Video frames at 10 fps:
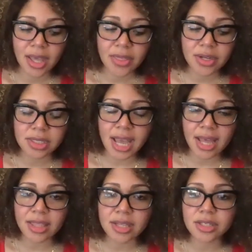There's a
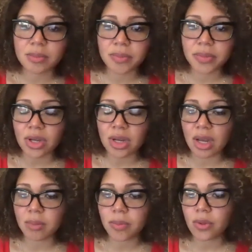there's a book
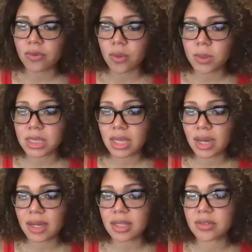on Paul Robeson
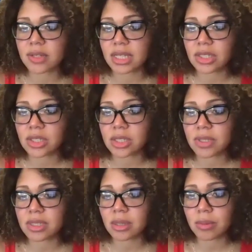and his relationship
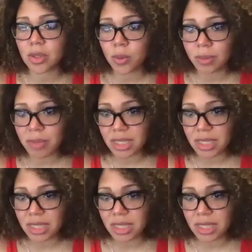to W.E.B.